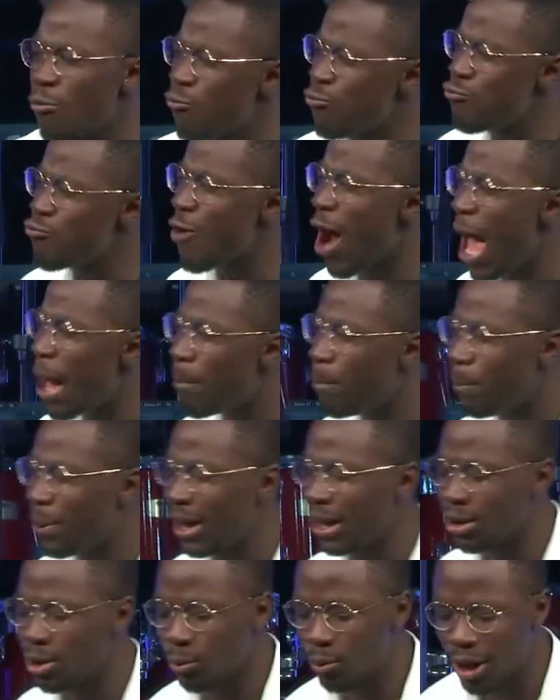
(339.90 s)

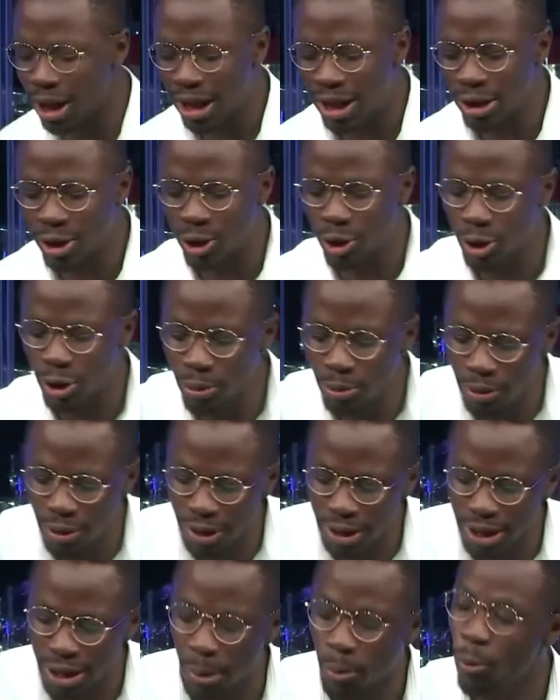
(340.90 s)
rampant with
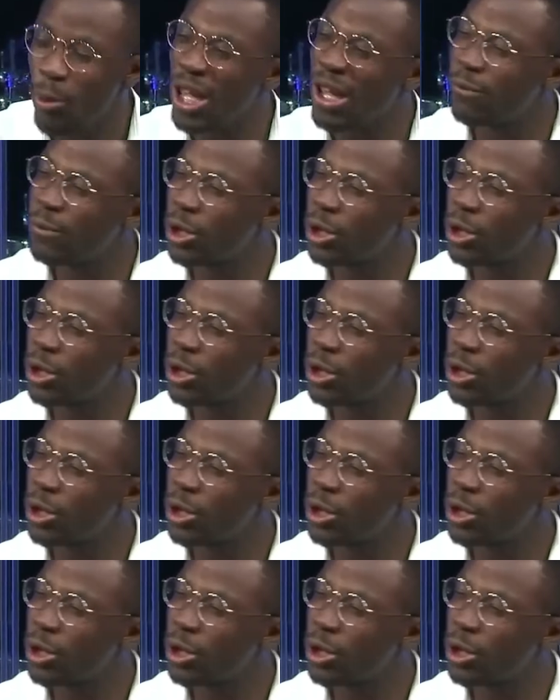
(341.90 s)
consumerism, we have